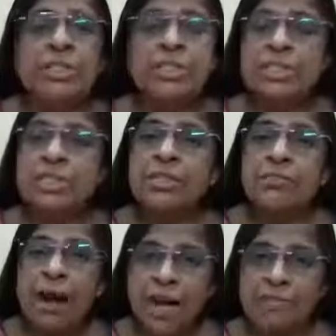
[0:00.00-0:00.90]
say the
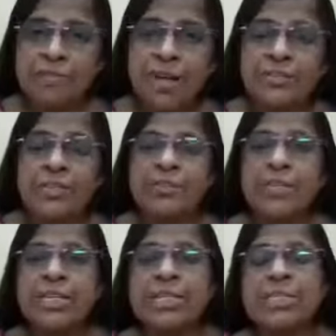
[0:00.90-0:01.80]
Bach flower
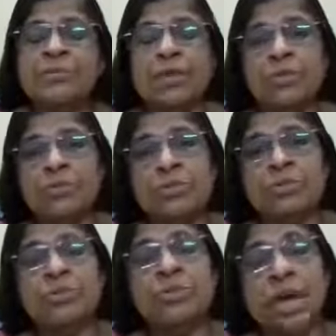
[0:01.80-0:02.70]
remedies, but
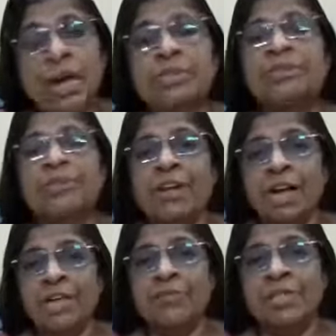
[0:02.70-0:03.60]
also the other flower
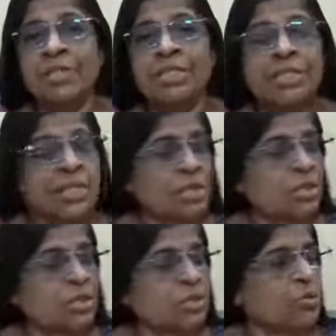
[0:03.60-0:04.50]
remedies.
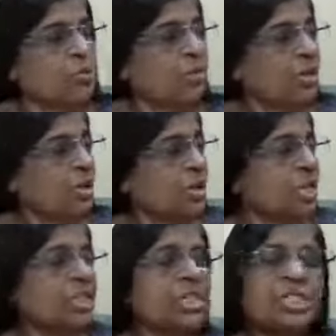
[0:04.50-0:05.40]
So
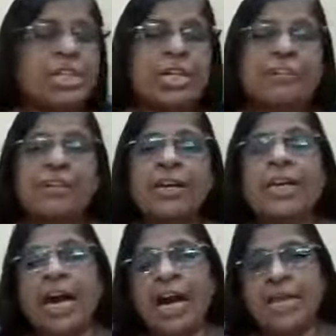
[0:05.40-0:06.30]
initially, when
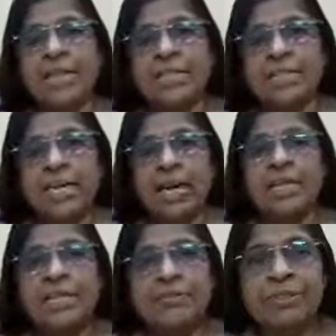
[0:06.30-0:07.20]
I
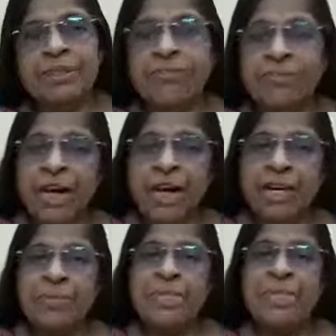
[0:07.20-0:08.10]
started with the flower
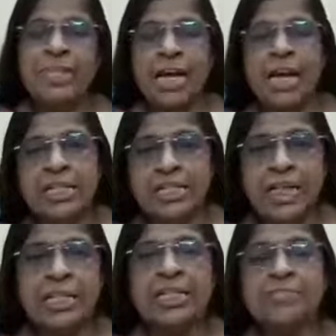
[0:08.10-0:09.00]
remedies, I had
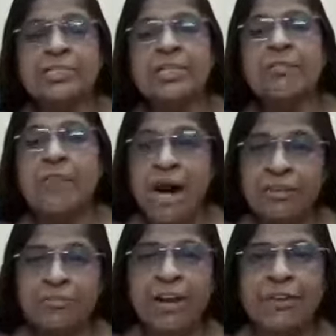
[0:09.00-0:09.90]
started with the
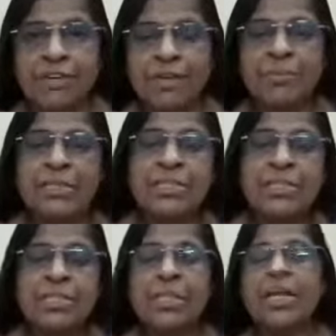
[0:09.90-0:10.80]
Bach flower
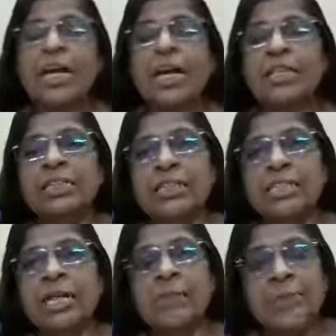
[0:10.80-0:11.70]
remedies, and
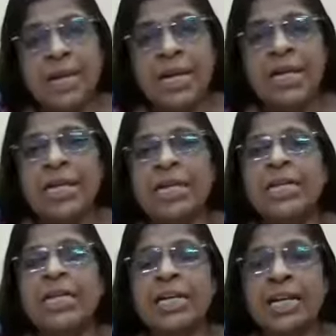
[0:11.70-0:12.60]
these are made
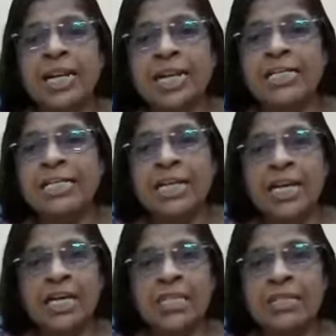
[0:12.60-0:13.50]
in England.
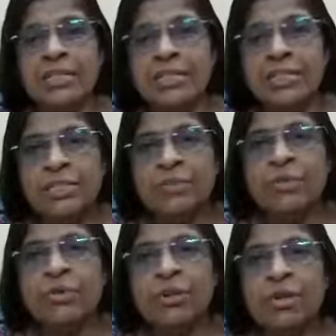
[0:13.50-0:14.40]
And here is the
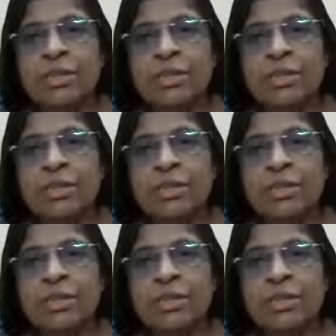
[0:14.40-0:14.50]
book